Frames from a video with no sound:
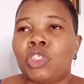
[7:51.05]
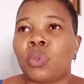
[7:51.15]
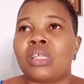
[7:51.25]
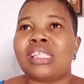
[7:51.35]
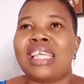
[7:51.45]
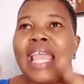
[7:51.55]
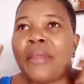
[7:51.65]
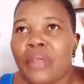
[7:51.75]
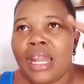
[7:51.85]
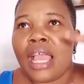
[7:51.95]
She was
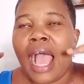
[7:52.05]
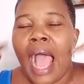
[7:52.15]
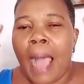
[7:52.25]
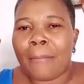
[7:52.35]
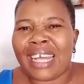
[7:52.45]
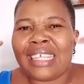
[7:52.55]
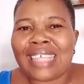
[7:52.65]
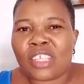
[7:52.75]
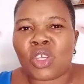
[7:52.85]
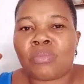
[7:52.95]
hearing her
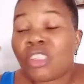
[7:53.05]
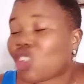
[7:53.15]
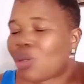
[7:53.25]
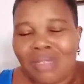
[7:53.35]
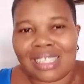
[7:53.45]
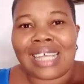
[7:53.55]
manager something.